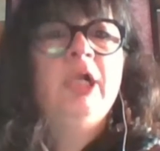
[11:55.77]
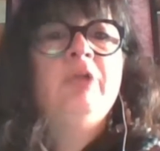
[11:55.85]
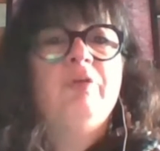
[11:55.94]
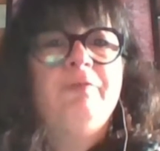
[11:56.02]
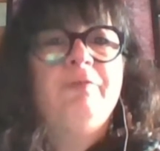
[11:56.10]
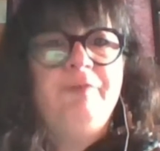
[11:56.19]

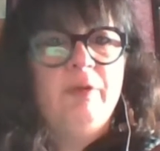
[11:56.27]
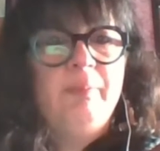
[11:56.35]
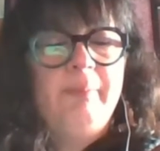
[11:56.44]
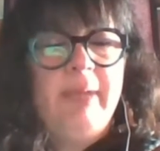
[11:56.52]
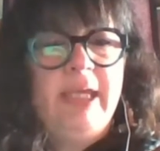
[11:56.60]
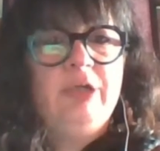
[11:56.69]
So
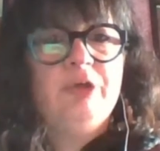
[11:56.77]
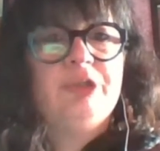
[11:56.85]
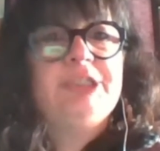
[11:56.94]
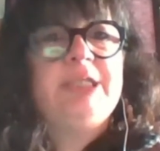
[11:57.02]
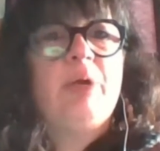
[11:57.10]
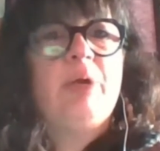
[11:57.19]

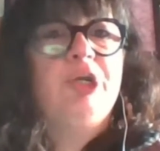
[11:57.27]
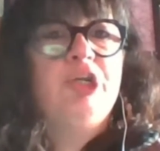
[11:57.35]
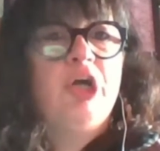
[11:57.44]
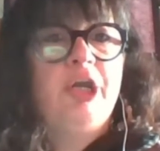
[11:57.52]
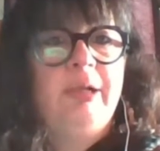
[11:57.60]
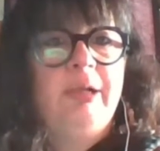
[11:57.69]
filmmakers that were
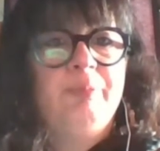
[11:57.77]
not in a